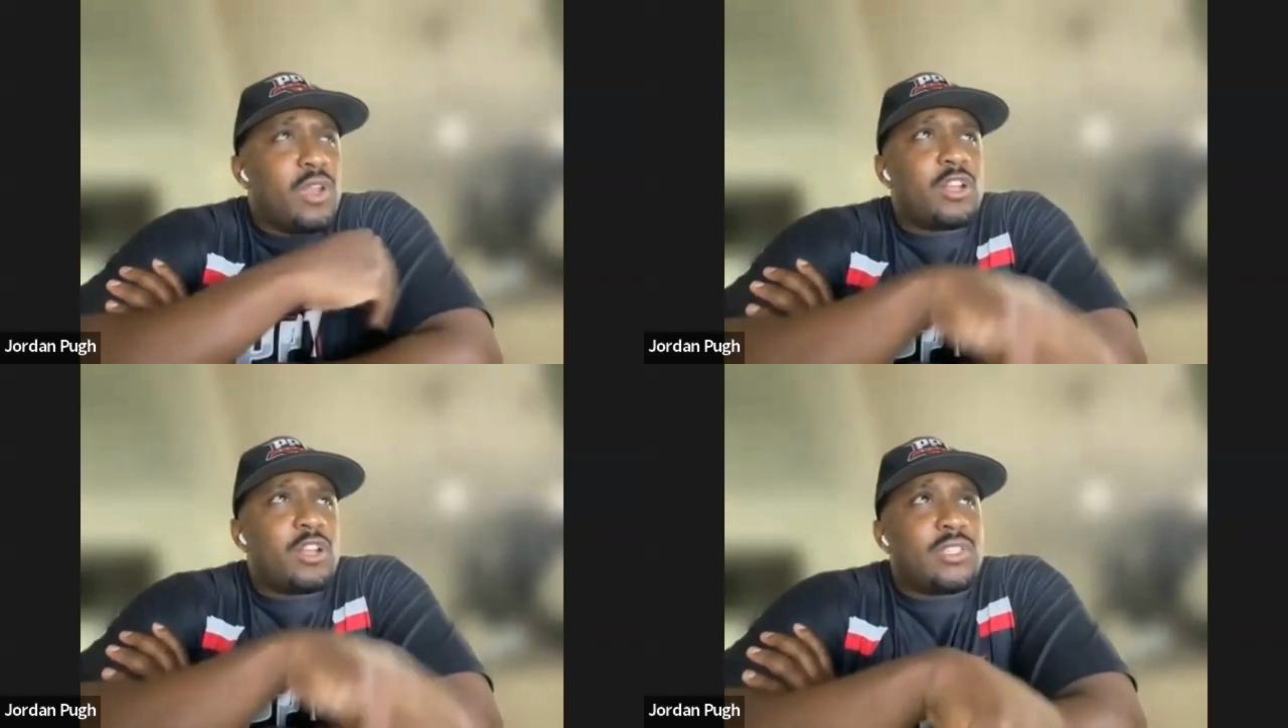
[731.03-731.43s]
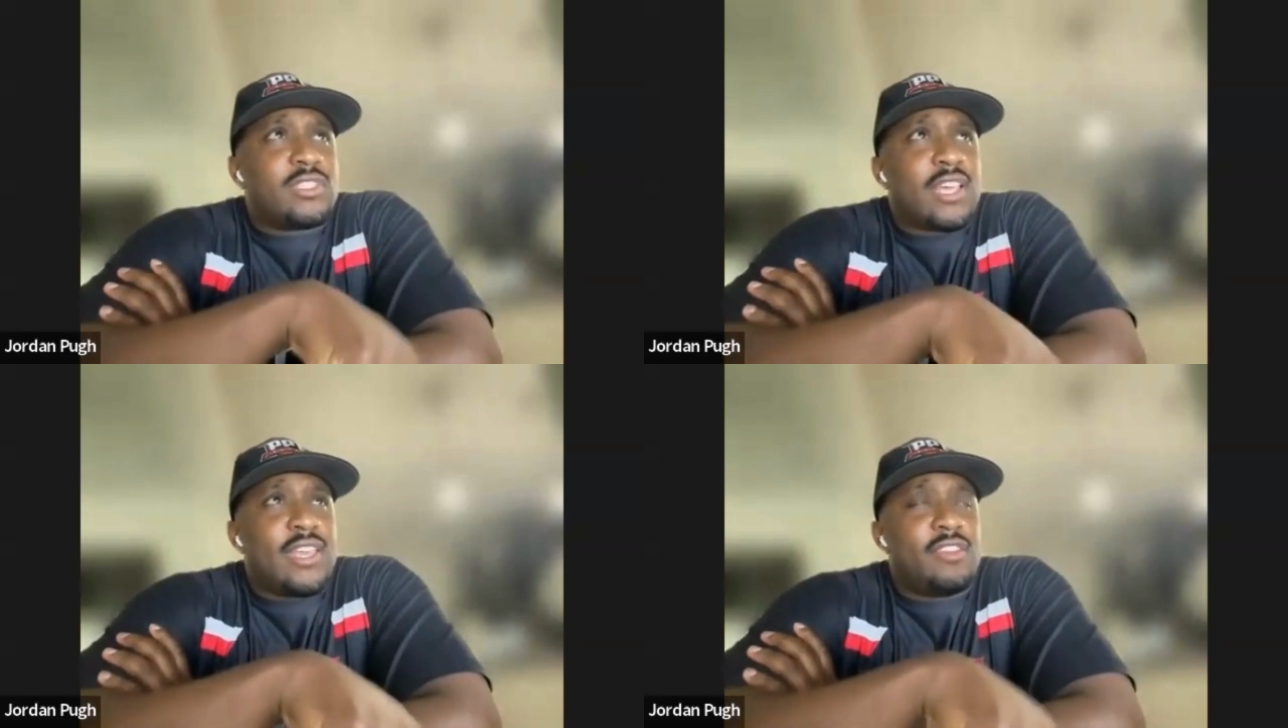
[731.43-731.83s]
of the
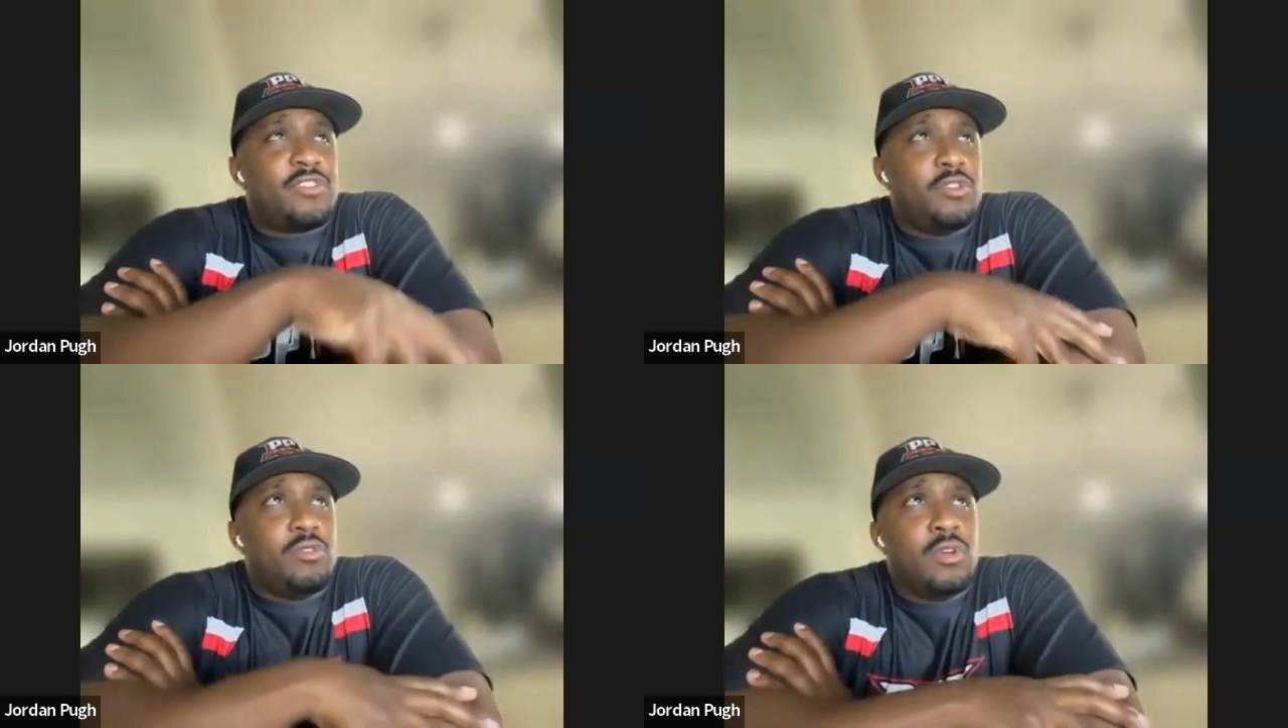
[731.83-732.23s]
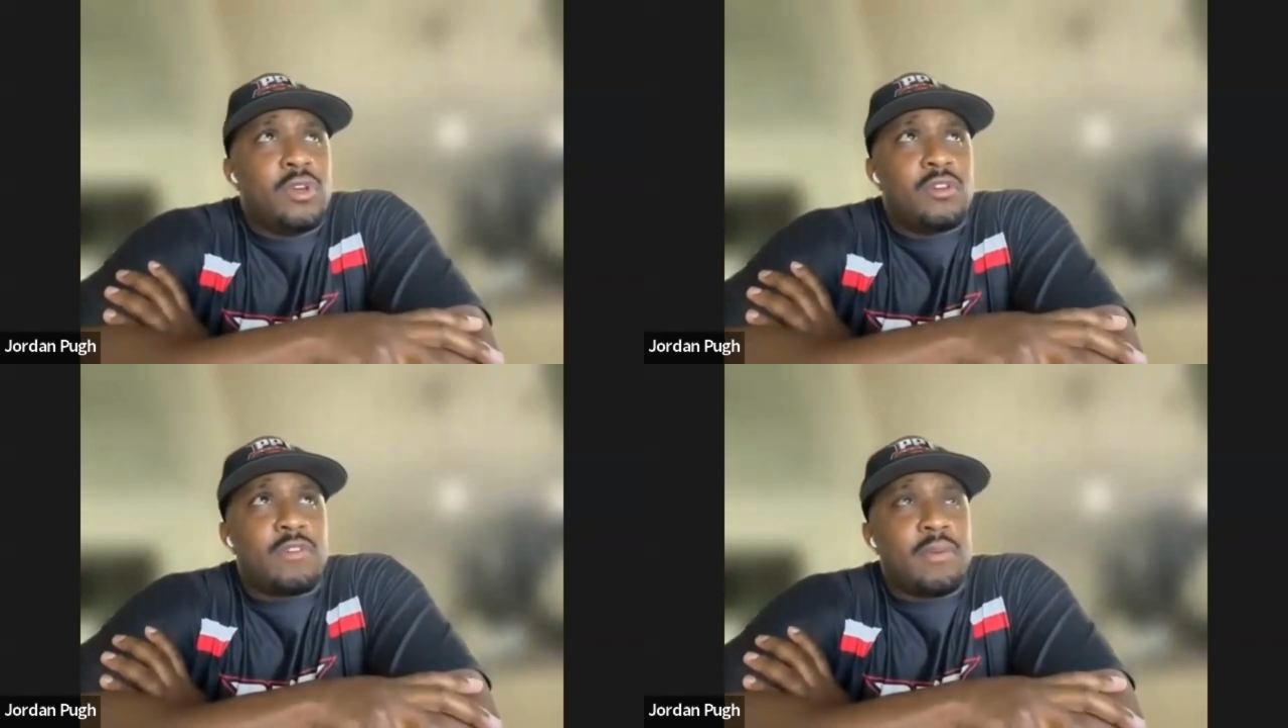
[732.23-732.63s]
questions I get to
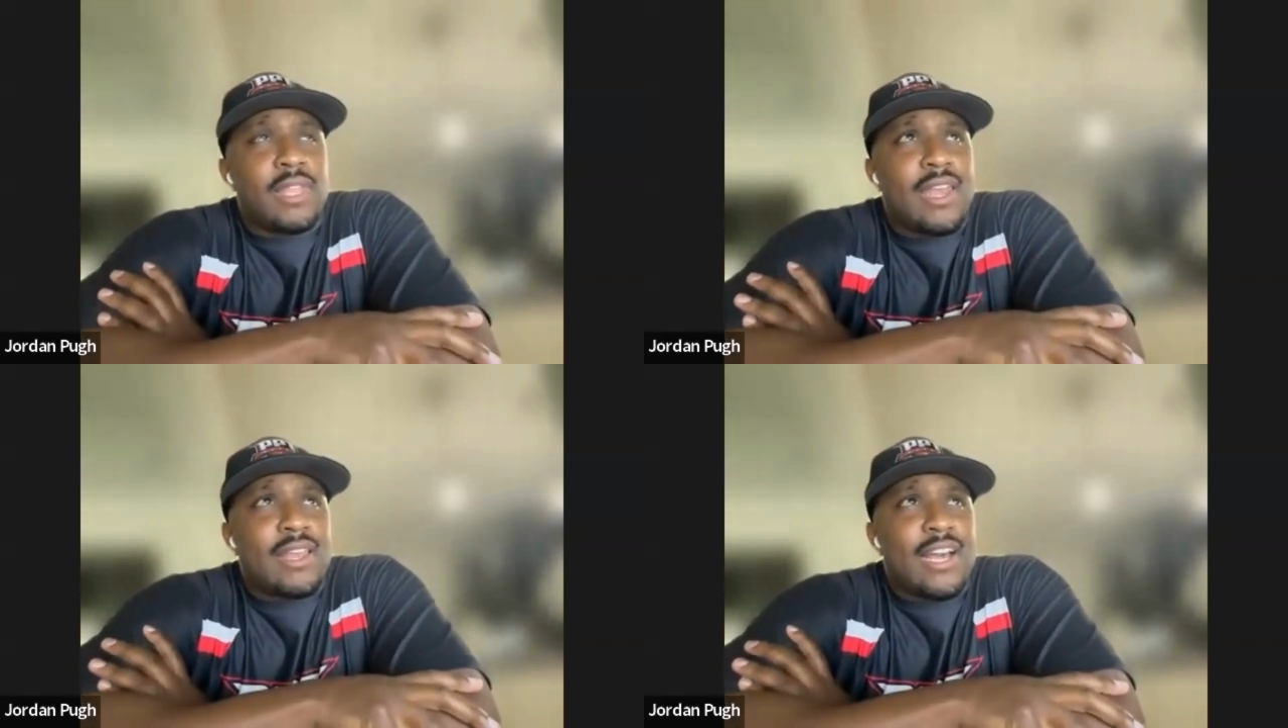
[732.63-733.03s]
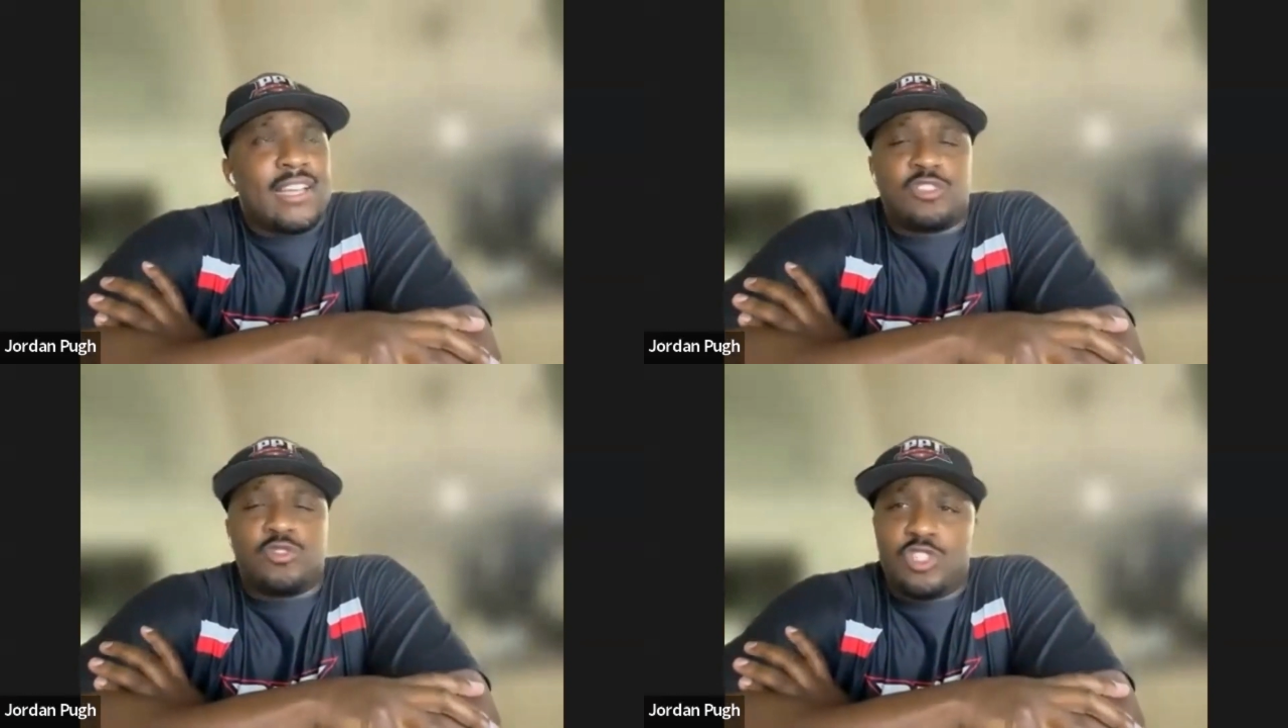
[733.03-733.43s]
from a lot of
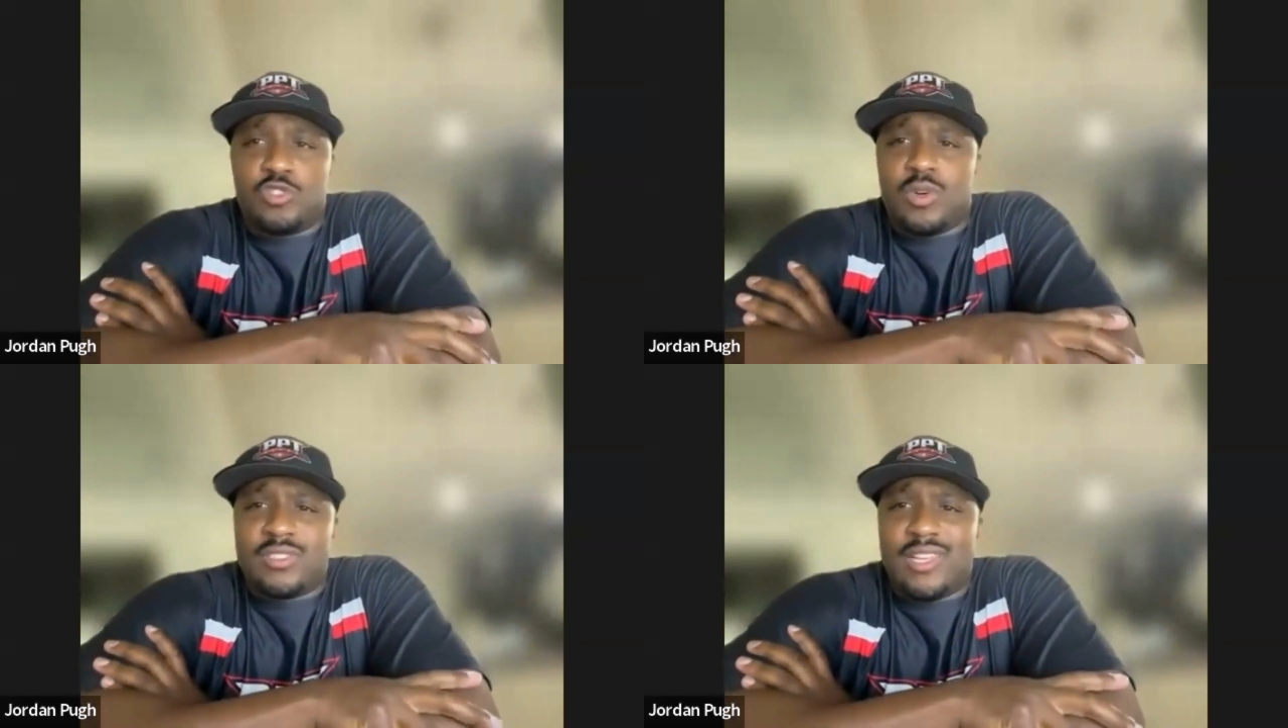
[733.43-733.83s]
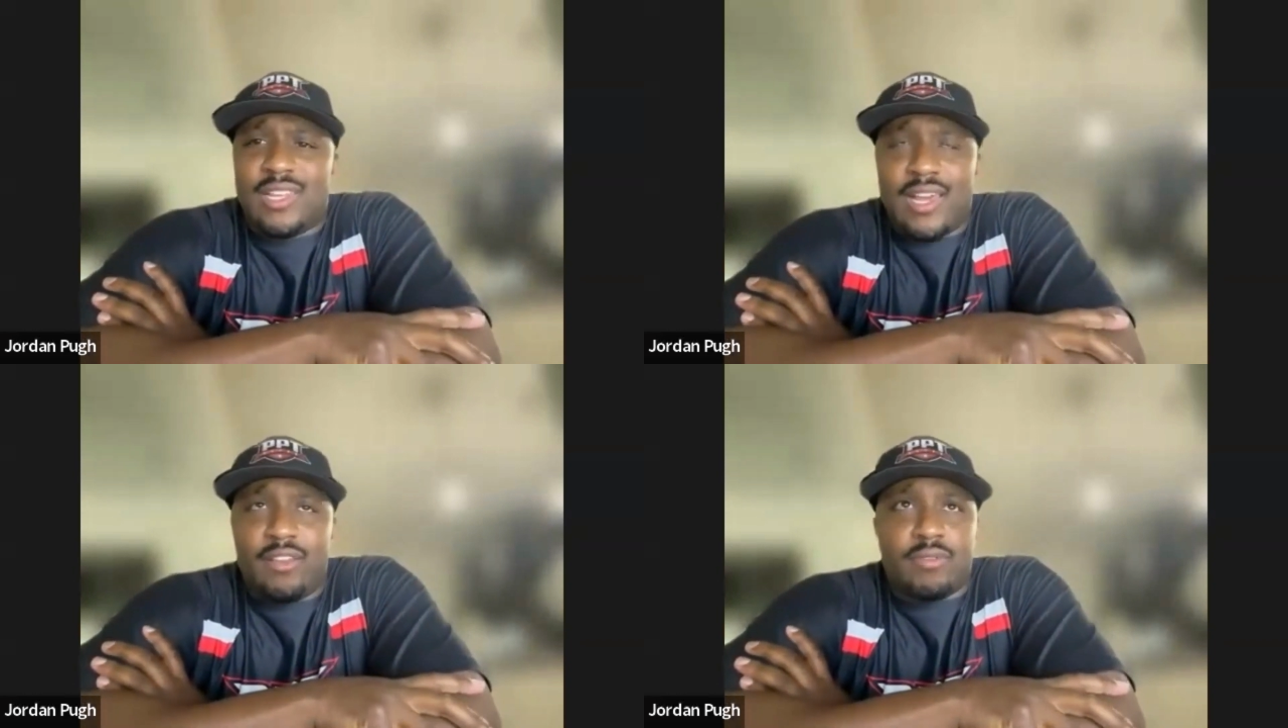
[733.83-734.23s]
guys is just what's the
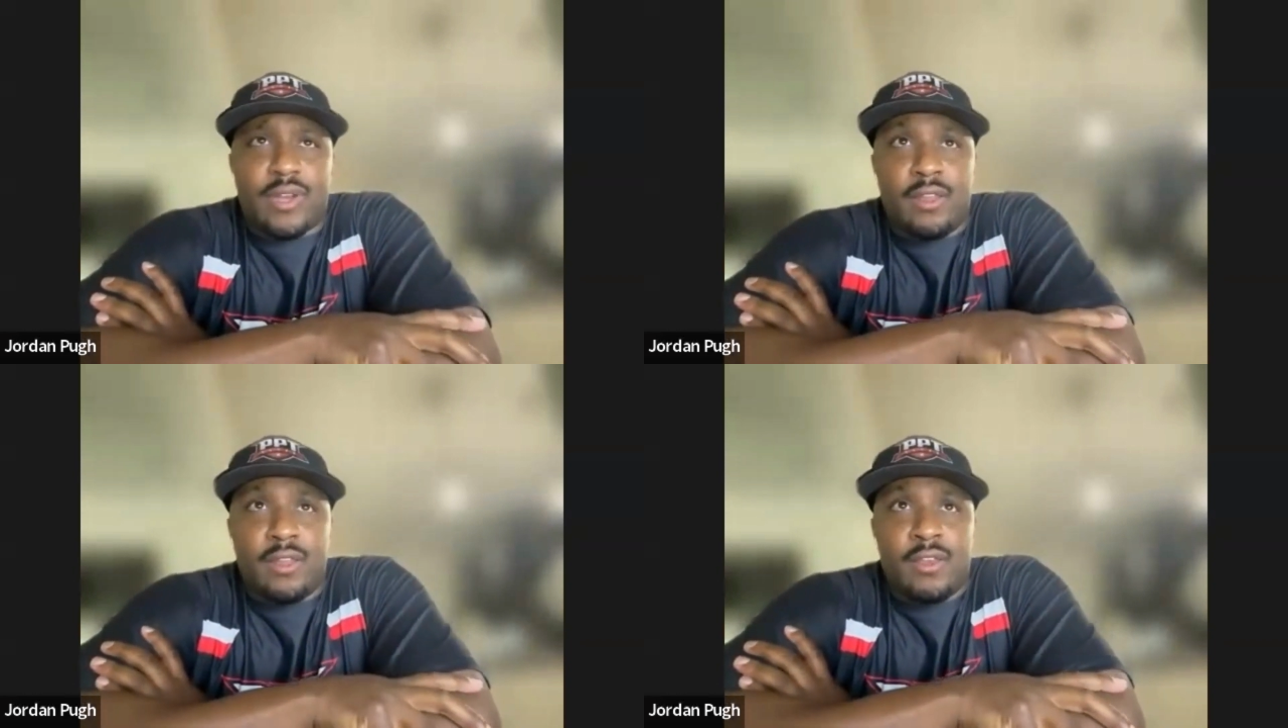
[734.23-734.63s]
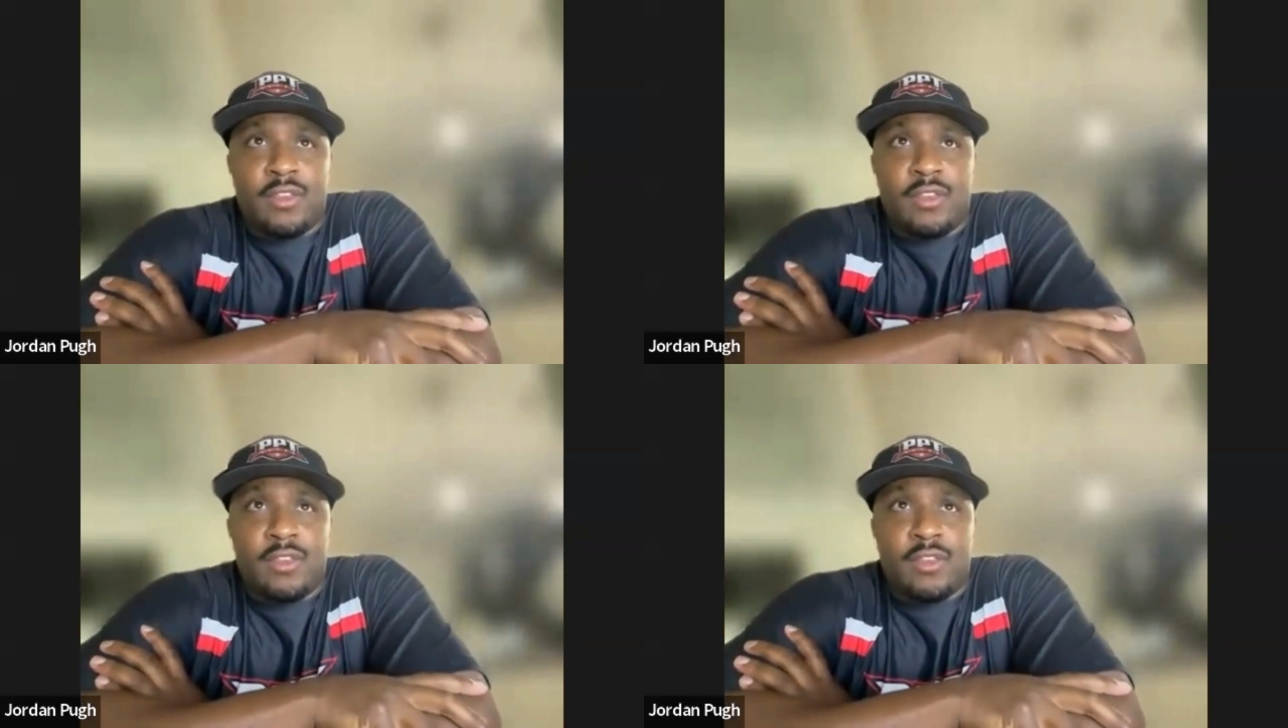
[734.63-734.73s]
life, right?